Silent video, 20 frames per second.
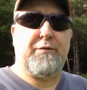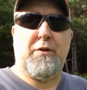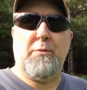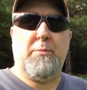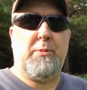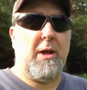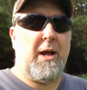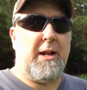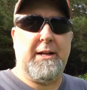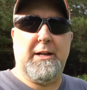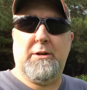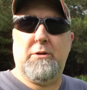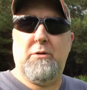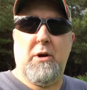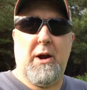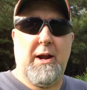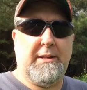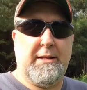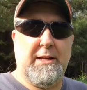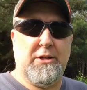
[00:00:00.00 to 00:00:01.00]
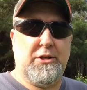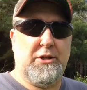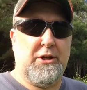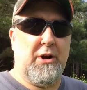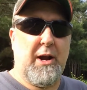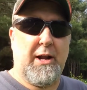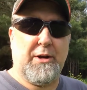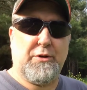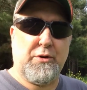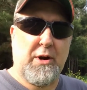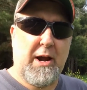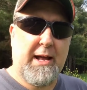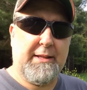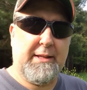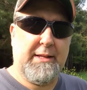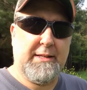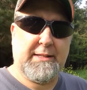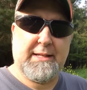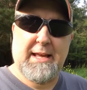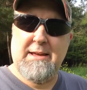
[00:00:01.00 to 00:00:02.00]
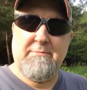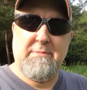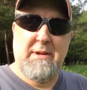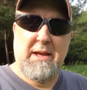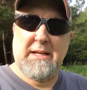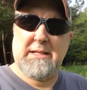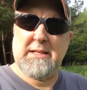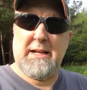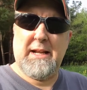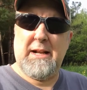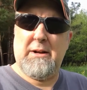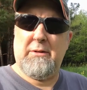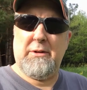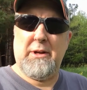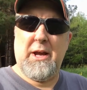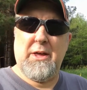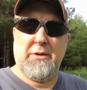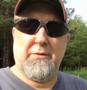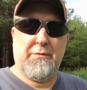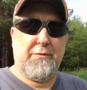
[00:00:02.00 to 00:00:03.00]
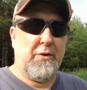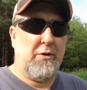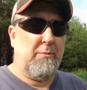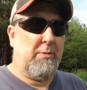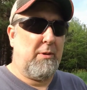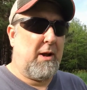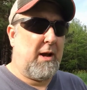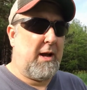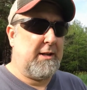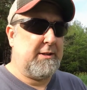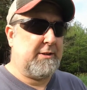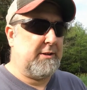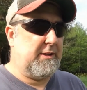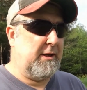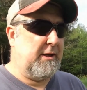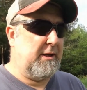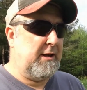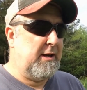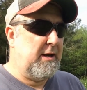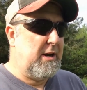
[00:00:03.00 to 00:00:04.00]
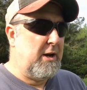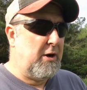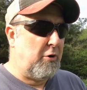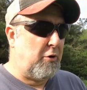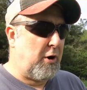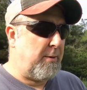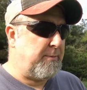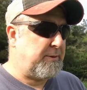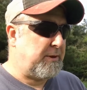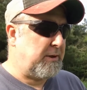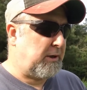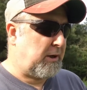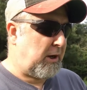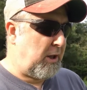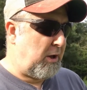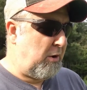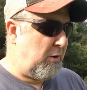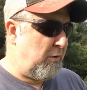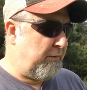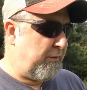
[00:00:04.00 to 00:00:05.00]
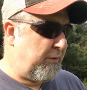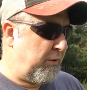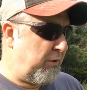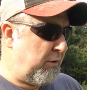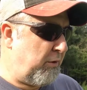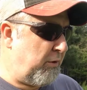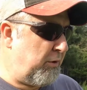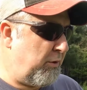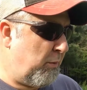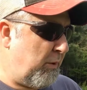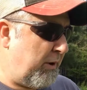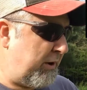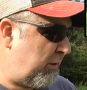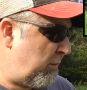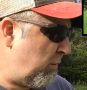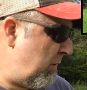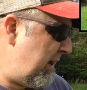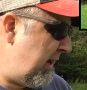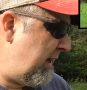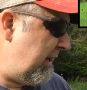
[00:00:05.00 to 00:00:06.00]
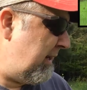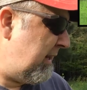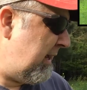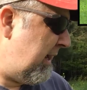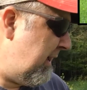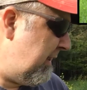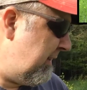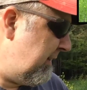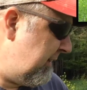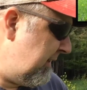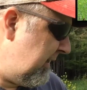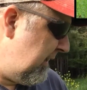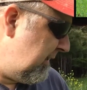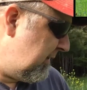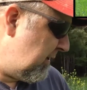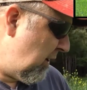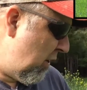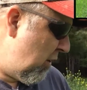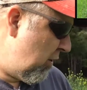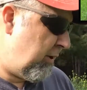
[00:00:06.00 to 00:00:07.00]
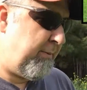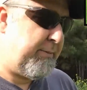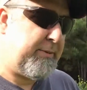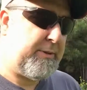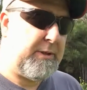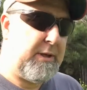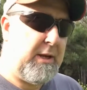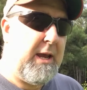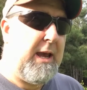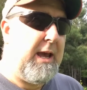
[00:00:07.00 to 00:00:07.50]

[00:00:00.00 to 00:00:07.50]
food plot did great this year. I tried the same mix I did on the other food plots, the crimson clover, the winter wheat, and the turnips.